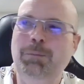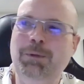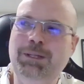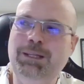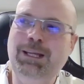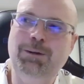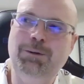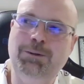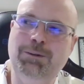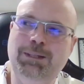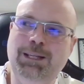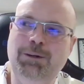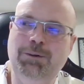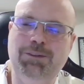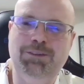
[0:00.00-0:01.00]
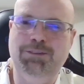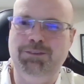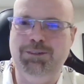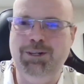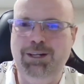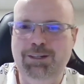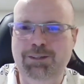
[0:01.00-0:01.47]
But now now it's
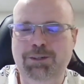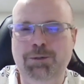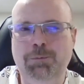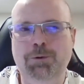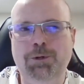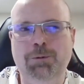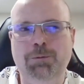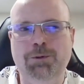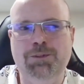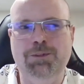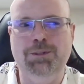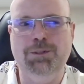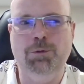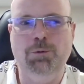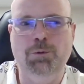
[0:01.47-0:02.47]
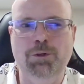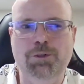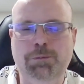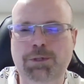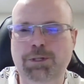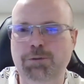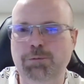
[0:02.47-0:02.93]
gotten to the point where it's a little worse
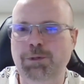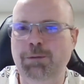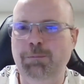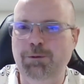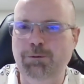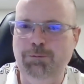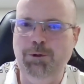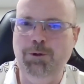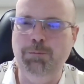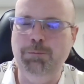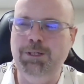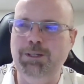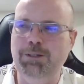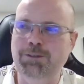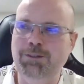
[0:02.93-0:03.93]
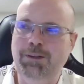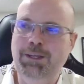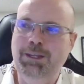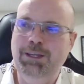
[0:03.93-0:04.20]
because we'll give them the phone because